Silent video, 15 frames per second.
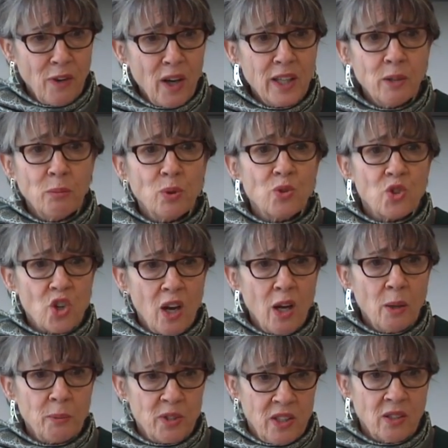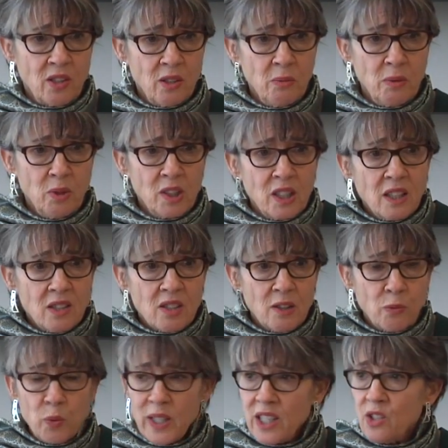viable jobs in communities
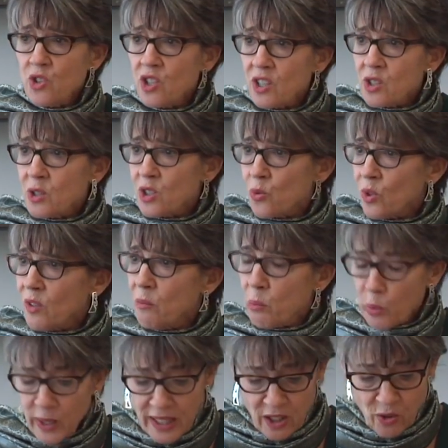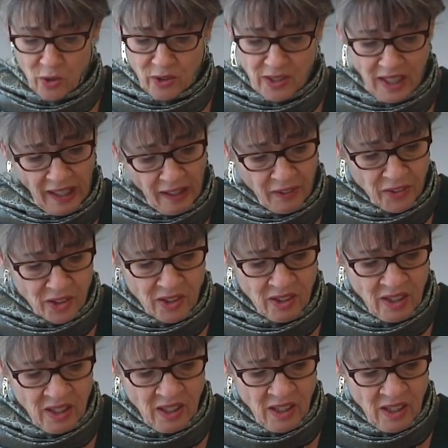if we can just sort of bring it all together